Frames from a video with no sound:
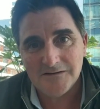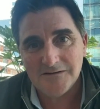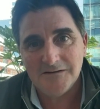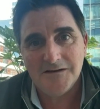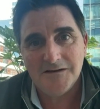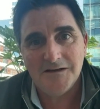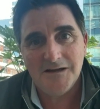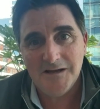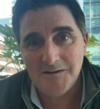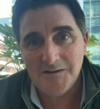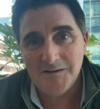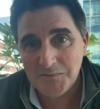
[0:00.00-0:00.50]

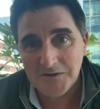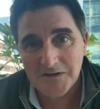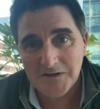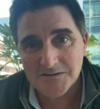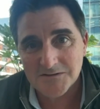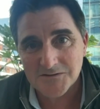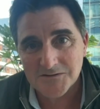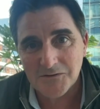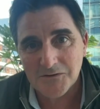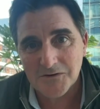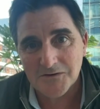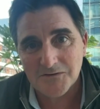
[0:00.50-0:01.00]
NPS
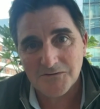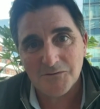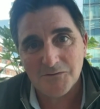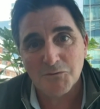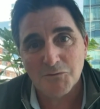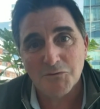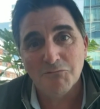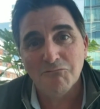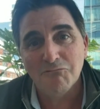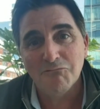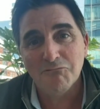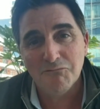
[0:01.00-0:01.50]
score. So
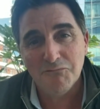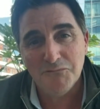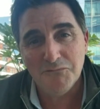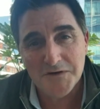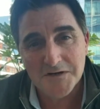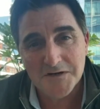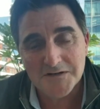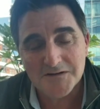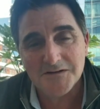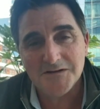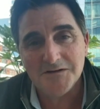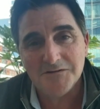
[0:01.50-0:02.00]
we're
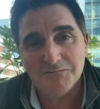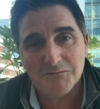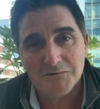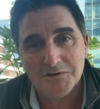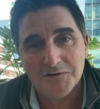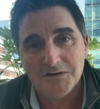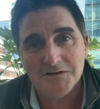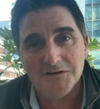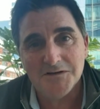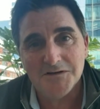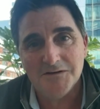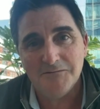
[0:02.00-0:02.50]
really,
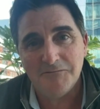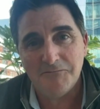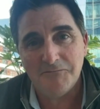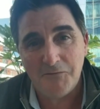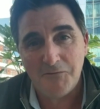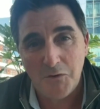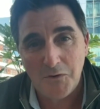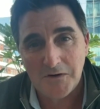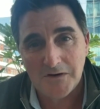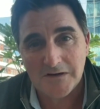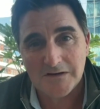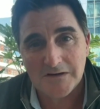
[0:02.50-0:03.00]
really
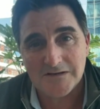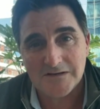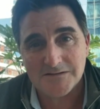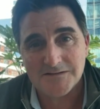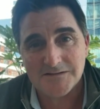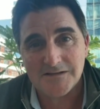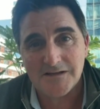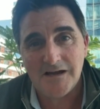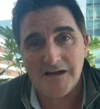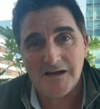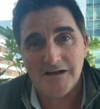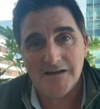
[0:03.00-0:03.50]

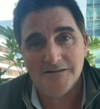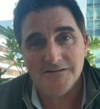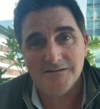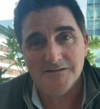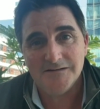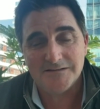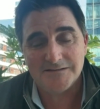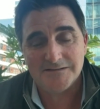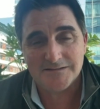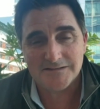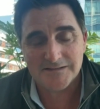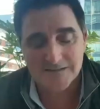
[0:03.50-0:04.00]
focused on
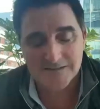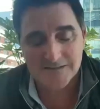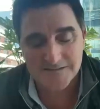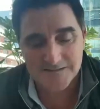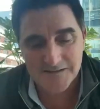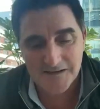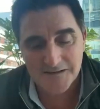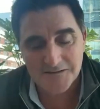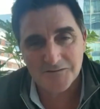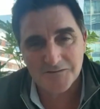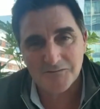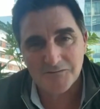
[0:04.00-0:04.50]
the
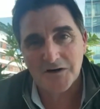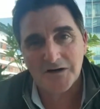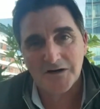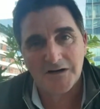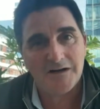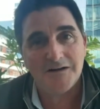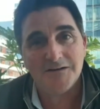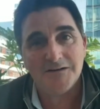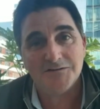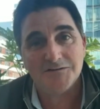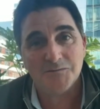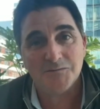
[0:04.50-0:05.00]
success of our
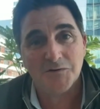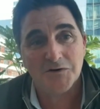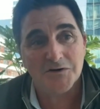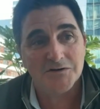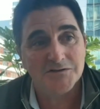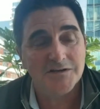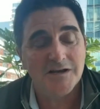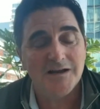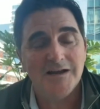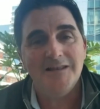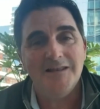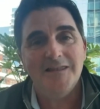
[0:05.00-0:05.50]

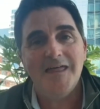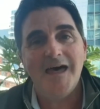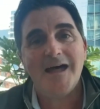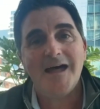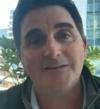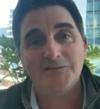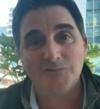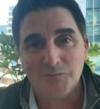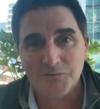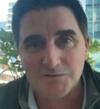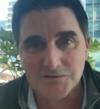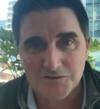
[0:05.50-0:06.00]
customers. And
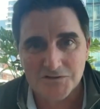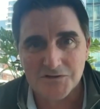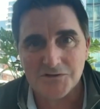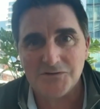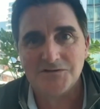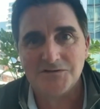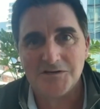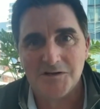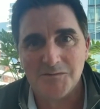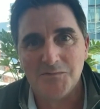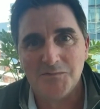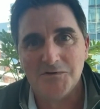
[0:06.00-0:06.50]
that's what
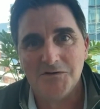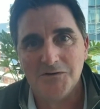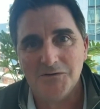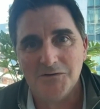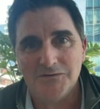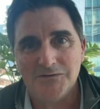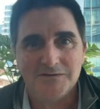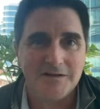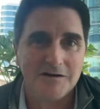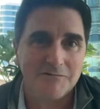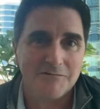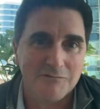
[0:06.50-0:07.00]
shows up in
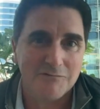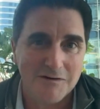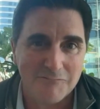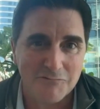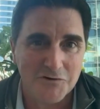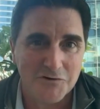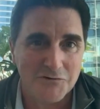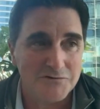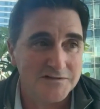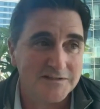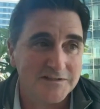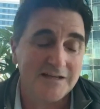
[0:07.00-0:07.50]
those net
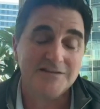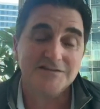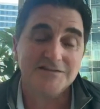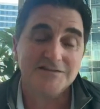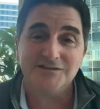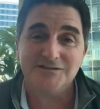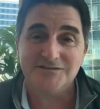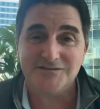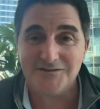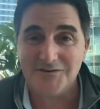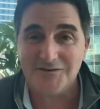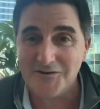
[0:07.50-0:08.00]
revenue
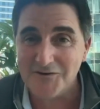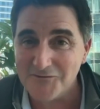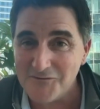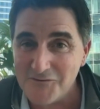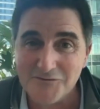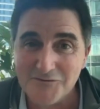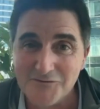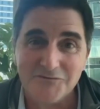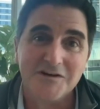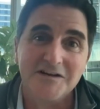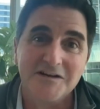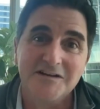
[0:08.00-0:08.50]
retentions and our
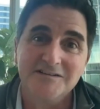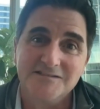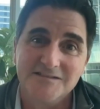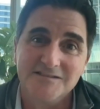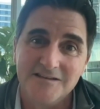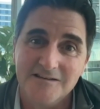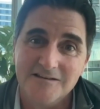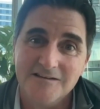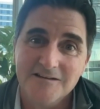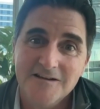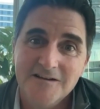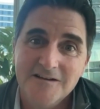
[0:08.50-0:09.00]
growth rates,
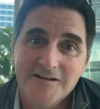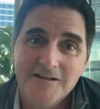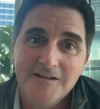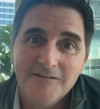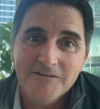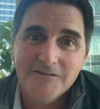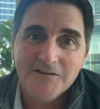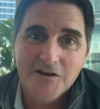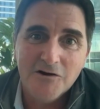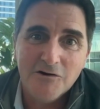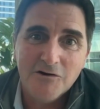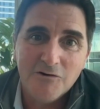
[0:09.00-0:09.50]
and,
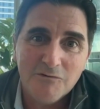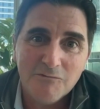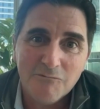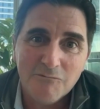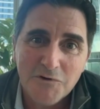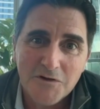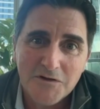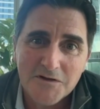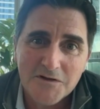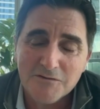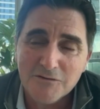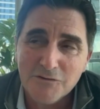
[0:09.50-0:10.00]

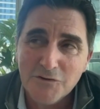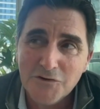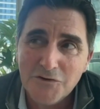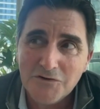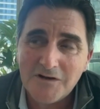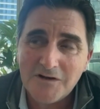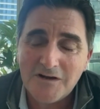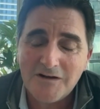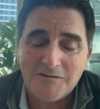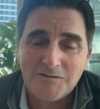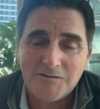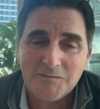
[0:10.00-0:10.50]
really loyal
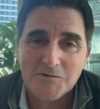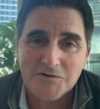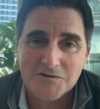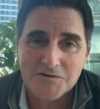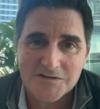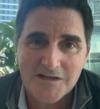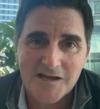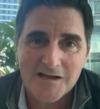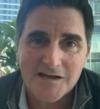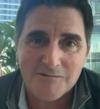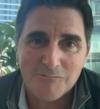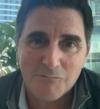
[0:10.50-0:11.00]
customers
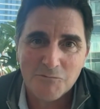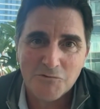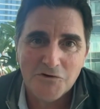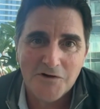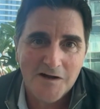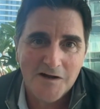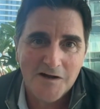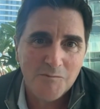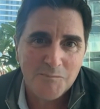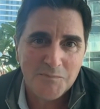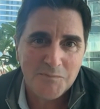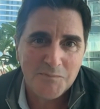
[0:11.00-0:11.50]
that will
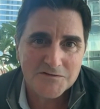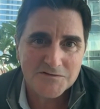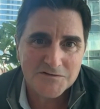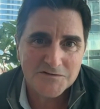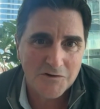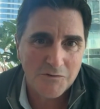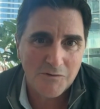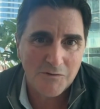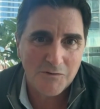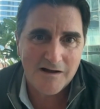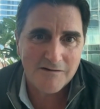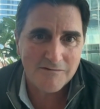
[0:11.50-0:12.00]
help us
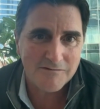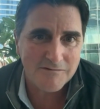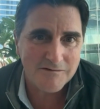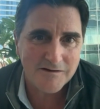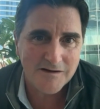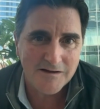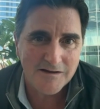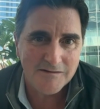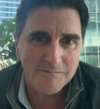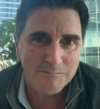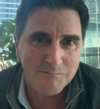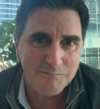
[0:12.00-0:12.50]
go out
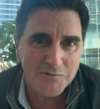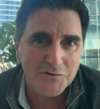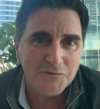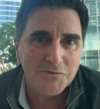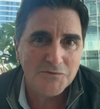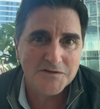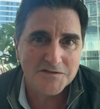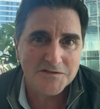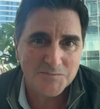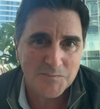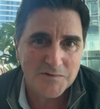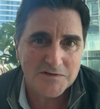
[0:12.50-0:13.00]
and build
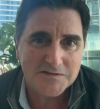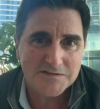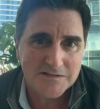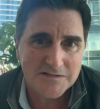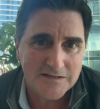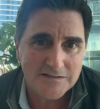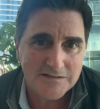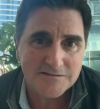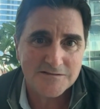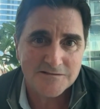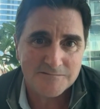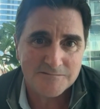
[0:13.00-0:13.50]
this
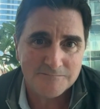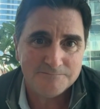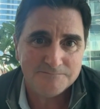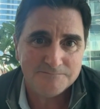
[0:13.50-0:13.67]
business.